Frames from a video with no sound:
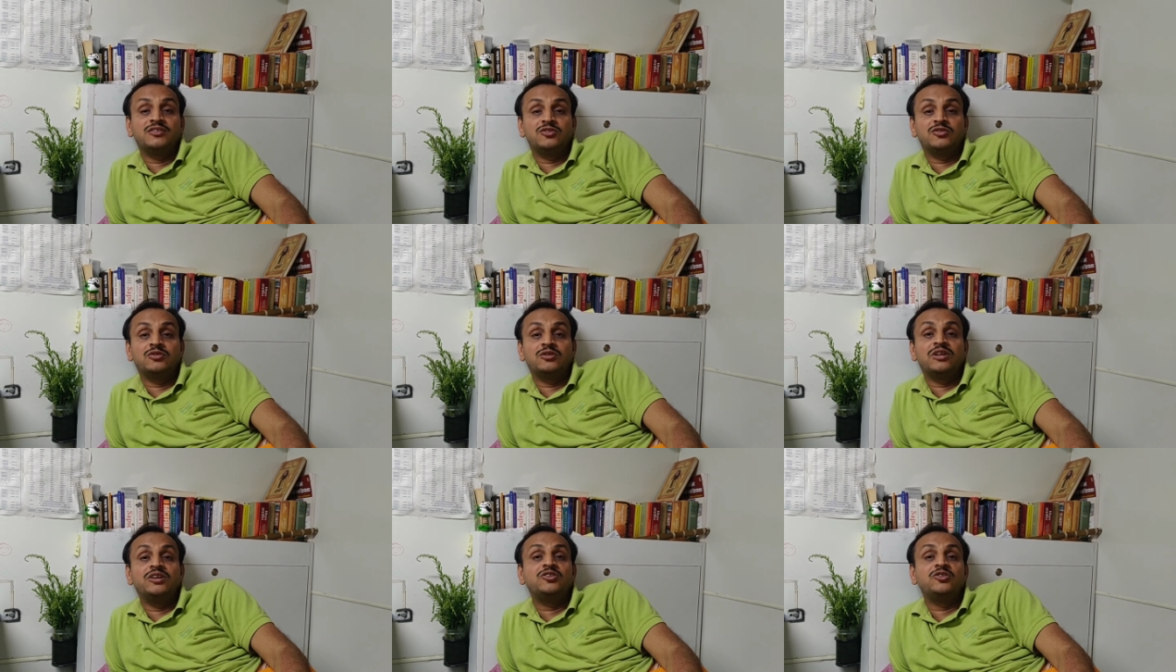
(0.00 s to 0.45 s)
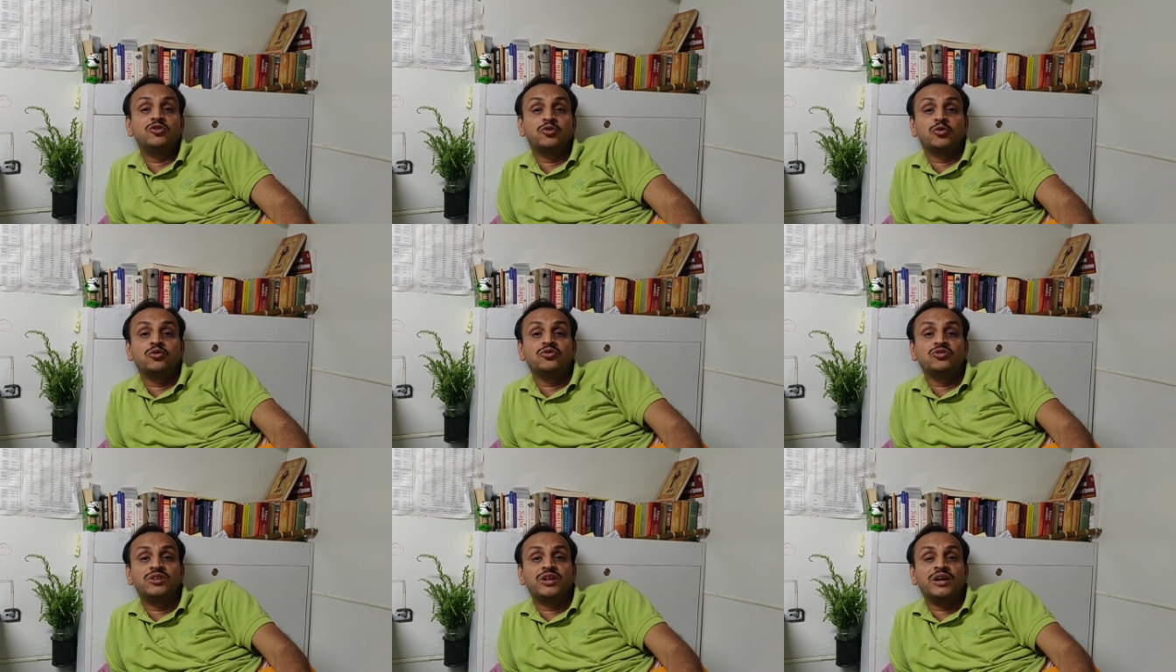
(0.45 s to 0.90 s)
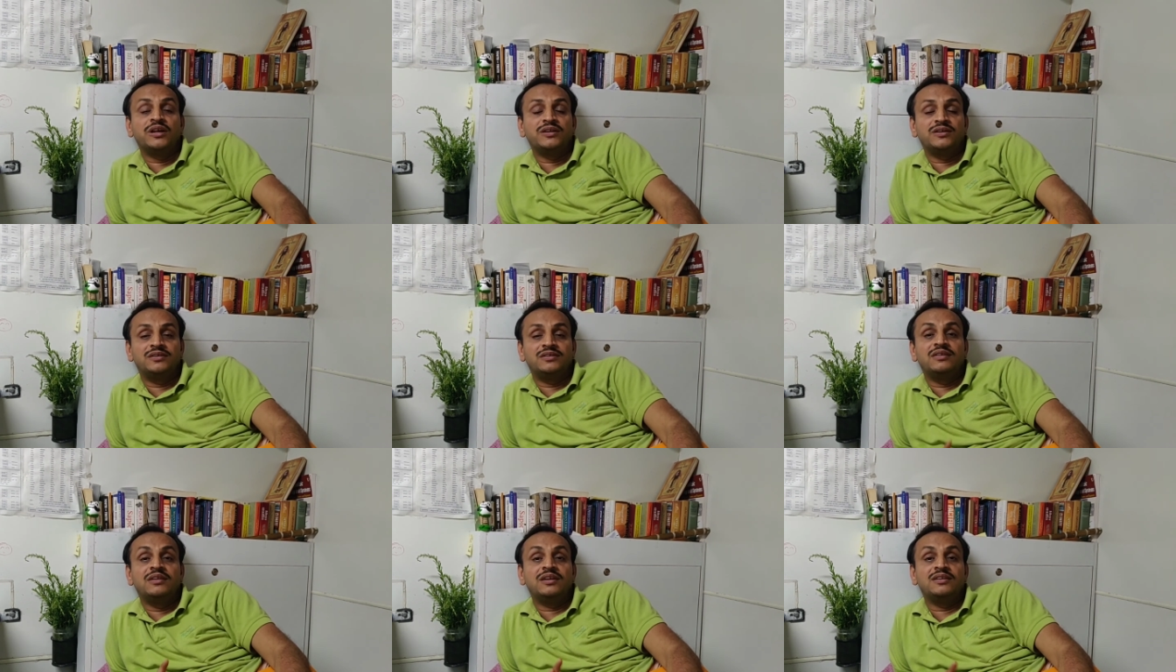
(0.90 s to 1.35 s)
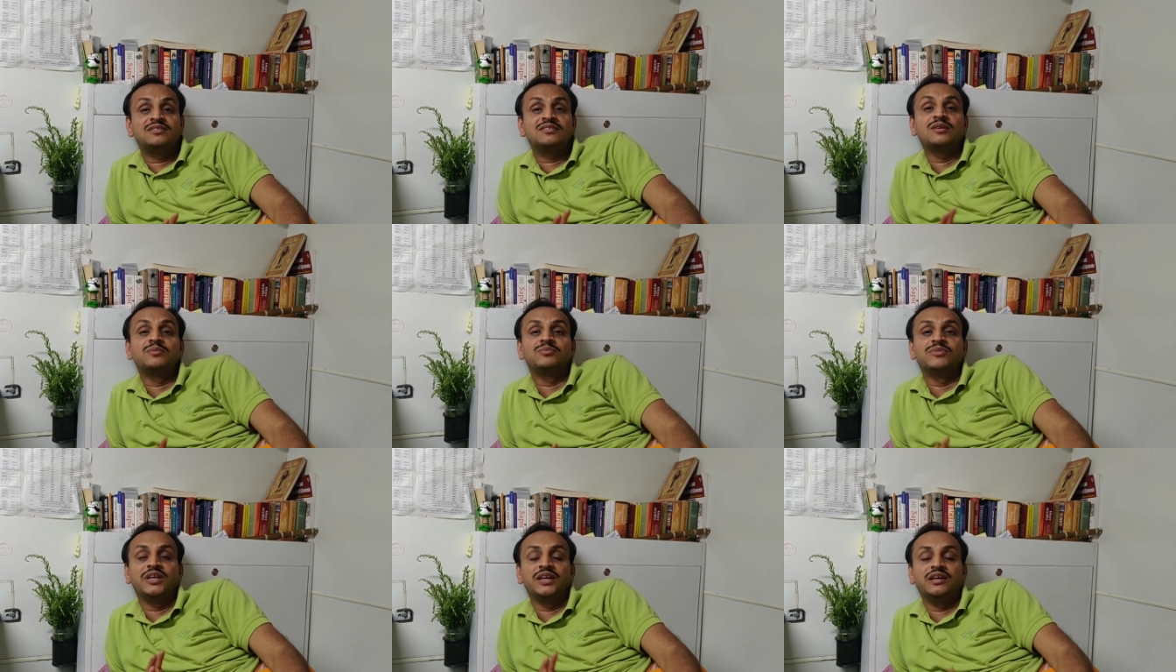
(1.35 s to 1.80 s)
So it shows that there is
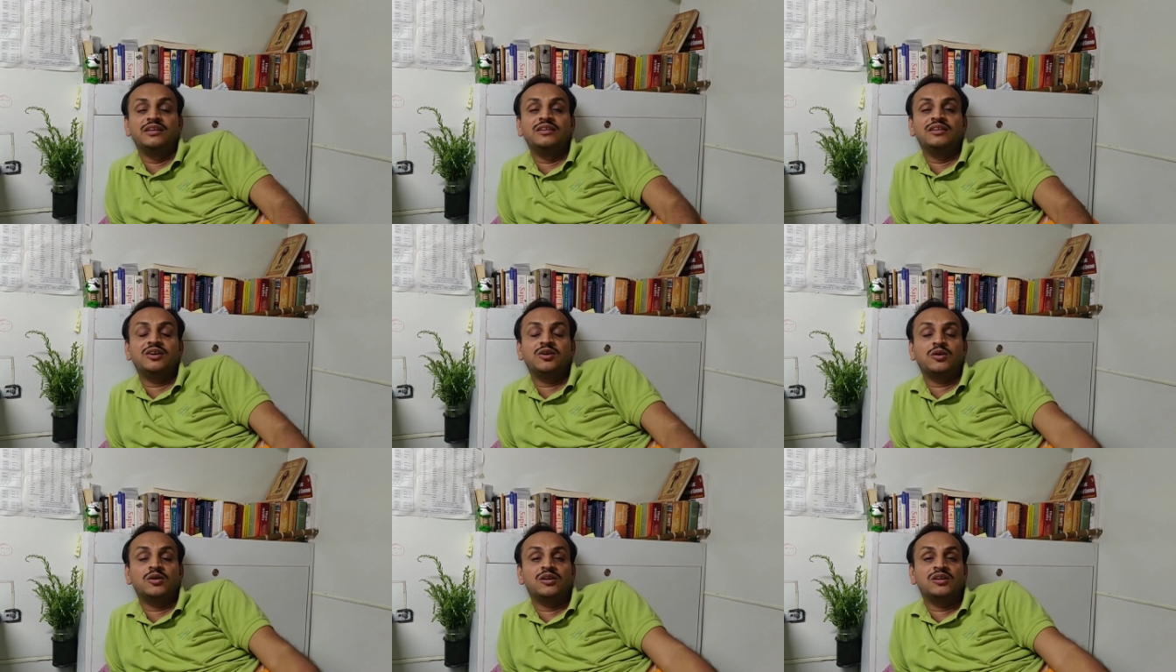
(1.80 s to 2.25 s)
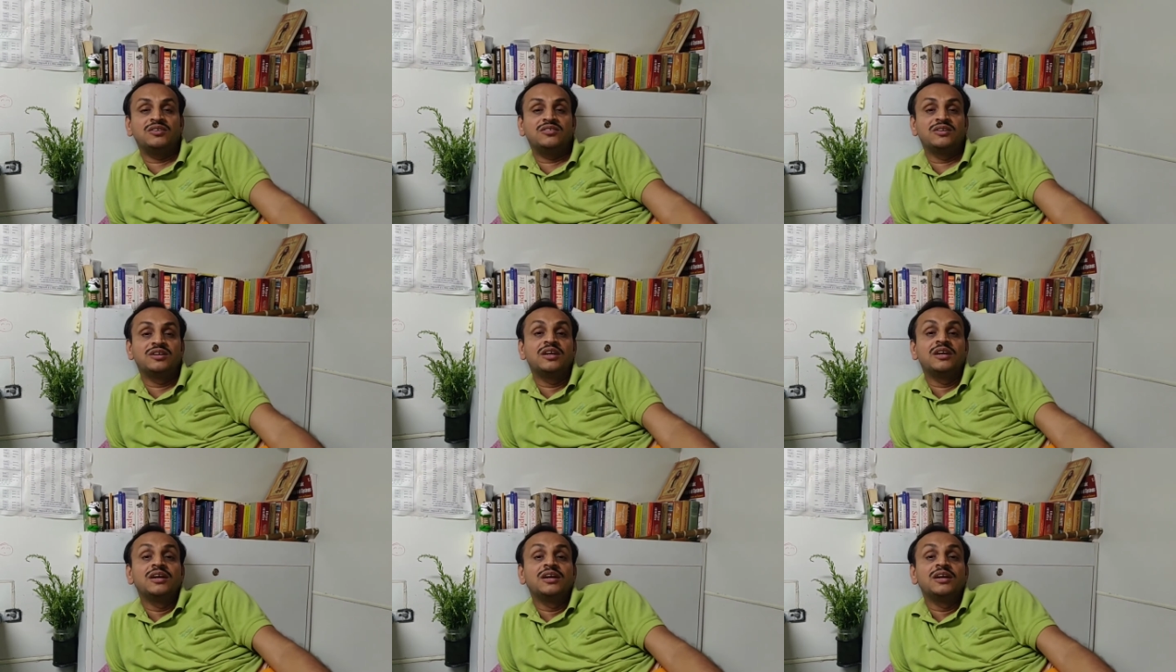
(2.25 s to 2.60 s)
something in the college.